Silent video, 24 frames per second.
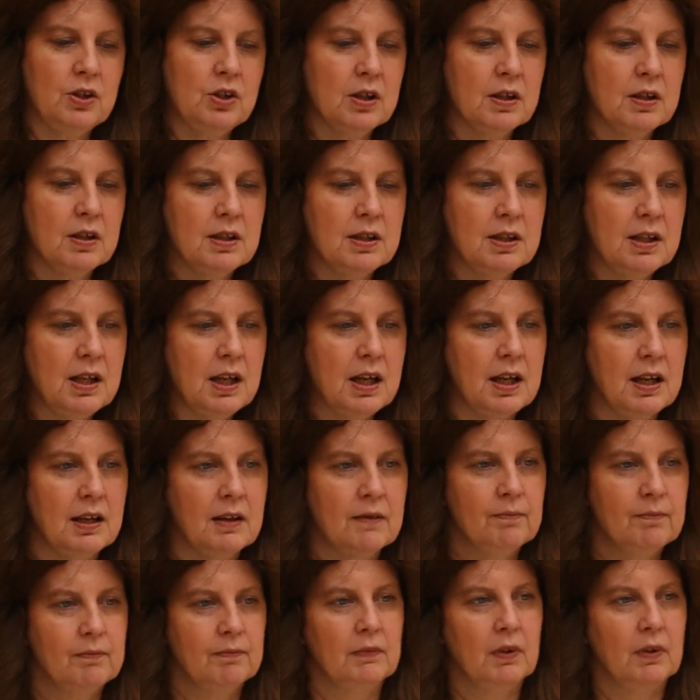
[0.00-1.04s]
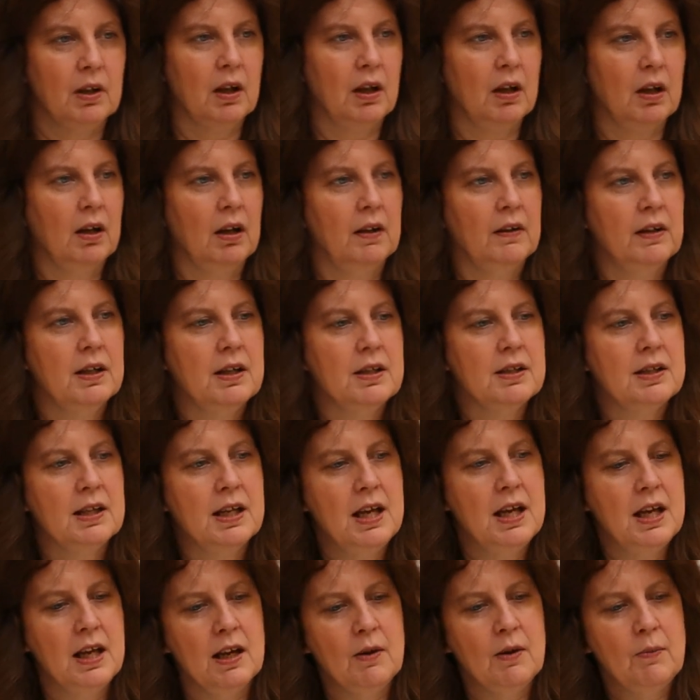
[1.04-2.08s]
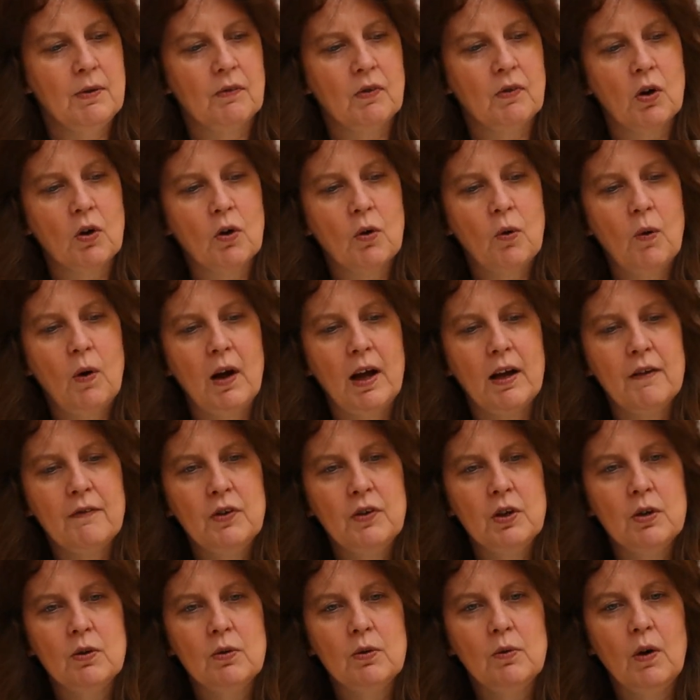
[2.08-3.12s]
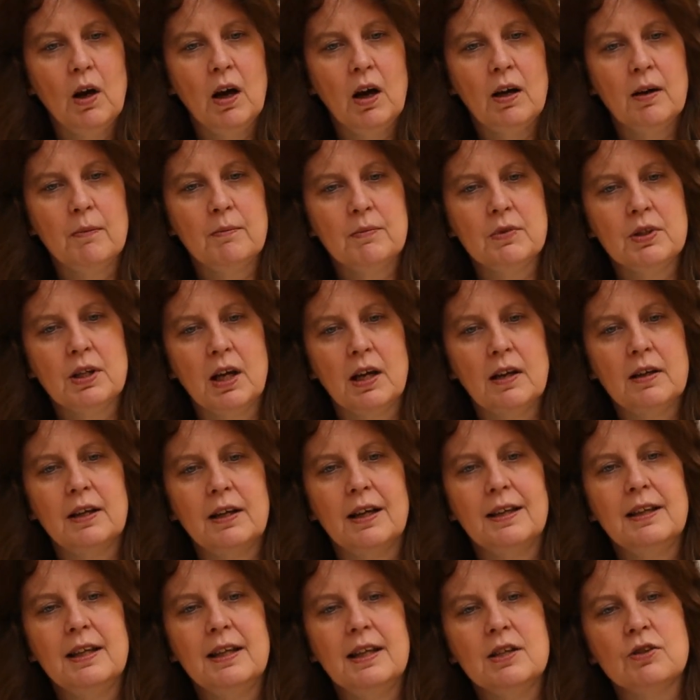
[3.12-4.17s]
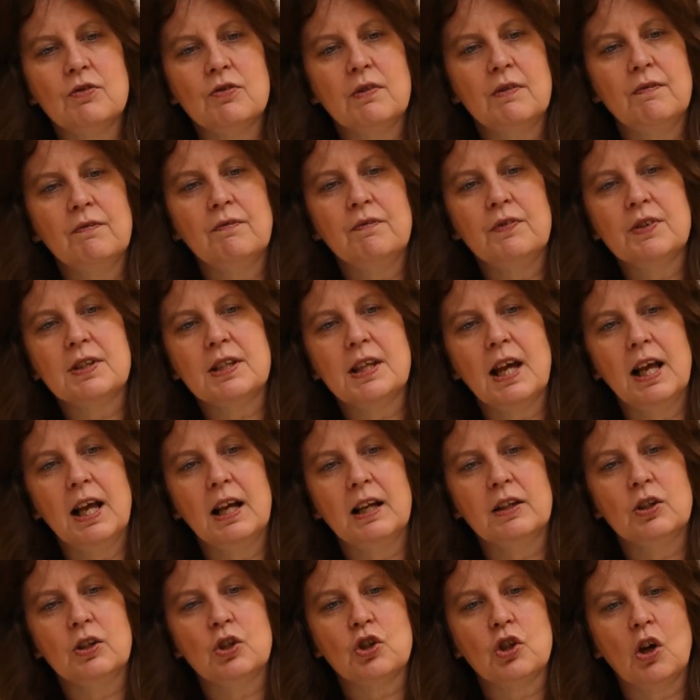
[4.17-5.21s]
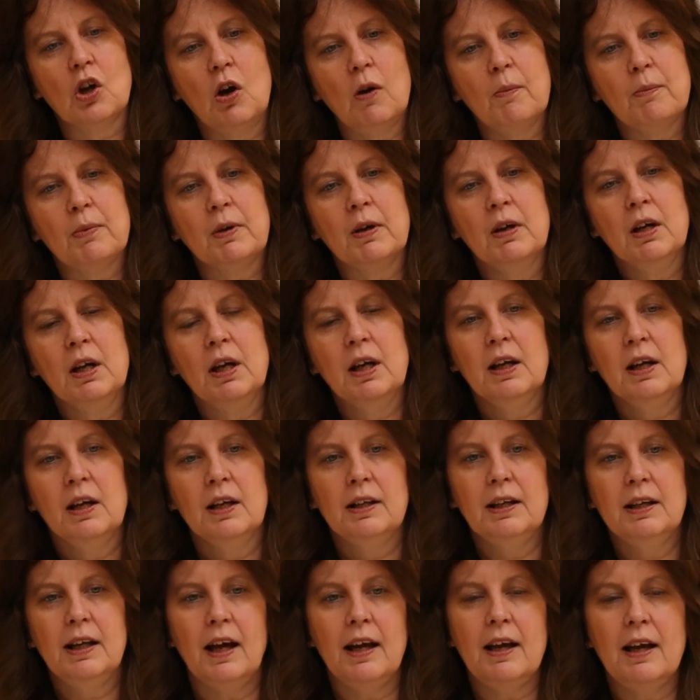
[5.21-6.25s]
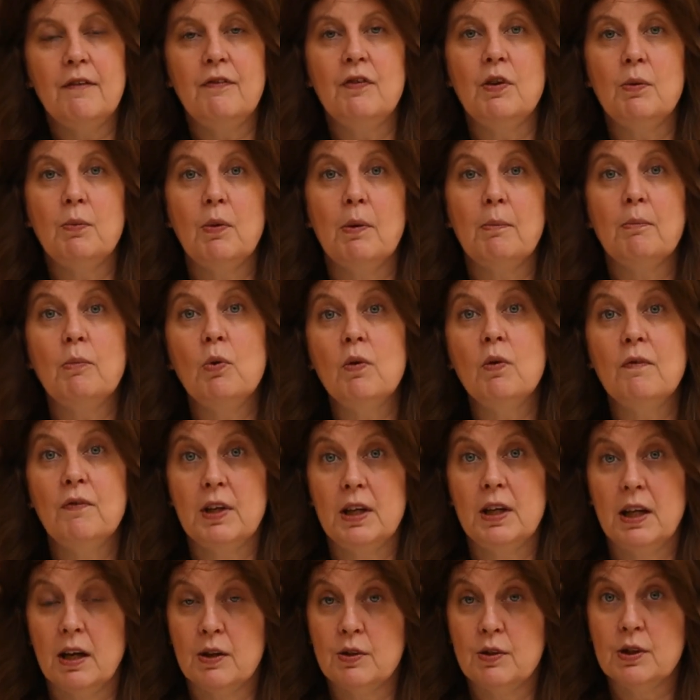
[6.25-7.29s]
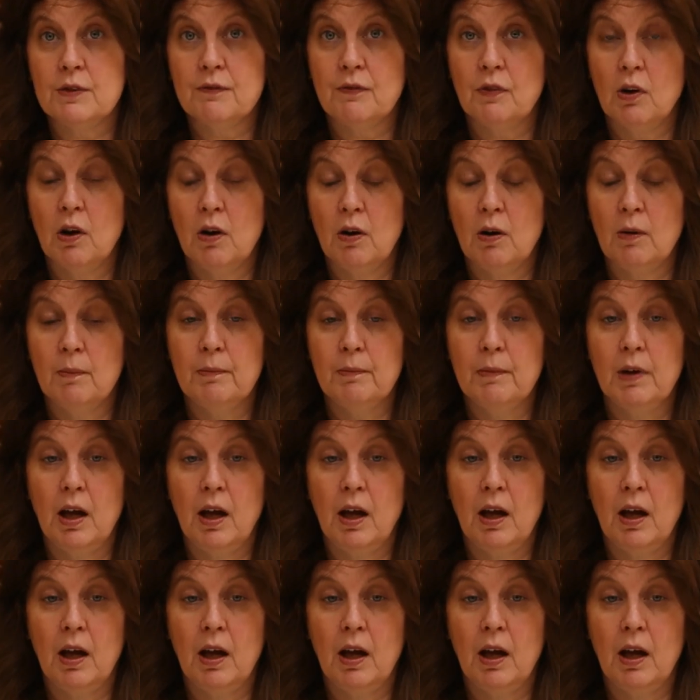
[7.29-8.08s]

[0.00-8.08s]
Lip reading: you can see, there's here we've got quite a few done, and these are for sale in the shop. Now if you want more videos from